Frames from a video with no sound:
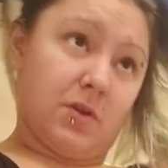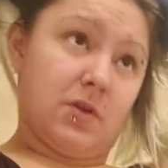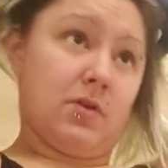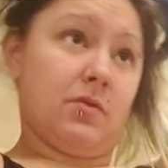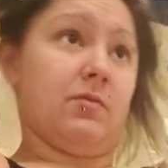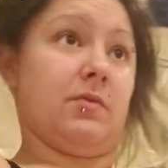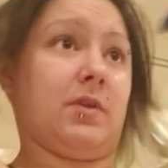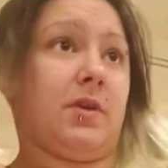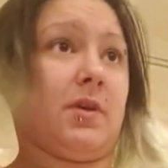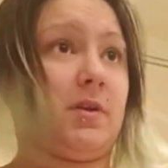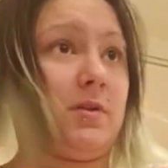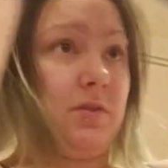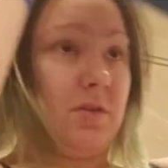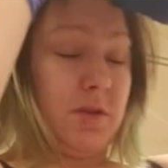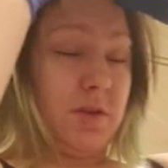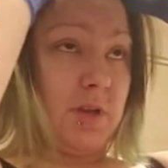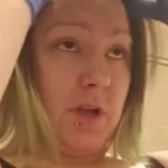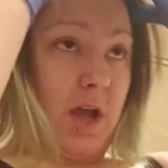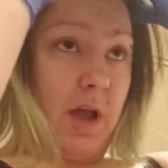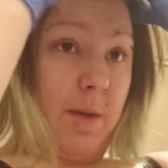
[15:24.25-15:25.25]
I'm going to do
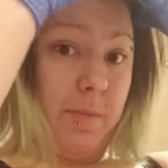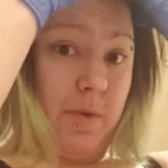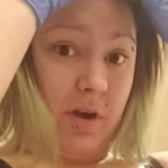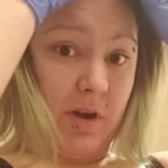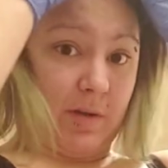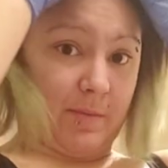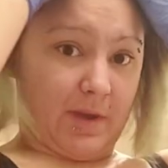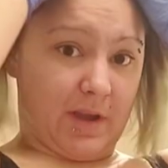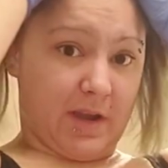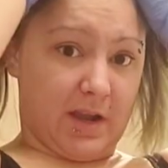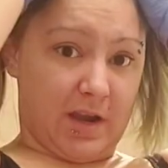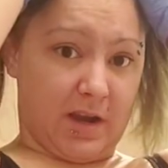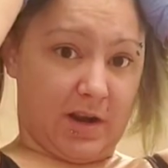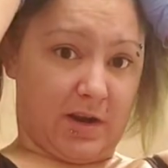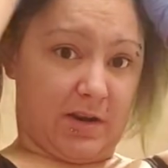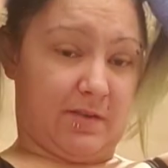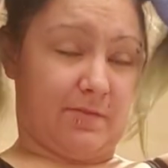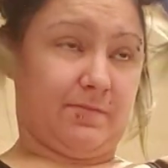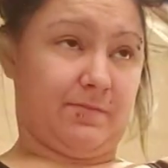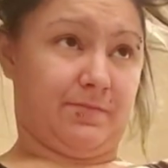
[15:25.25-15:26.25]
the top part of my hair.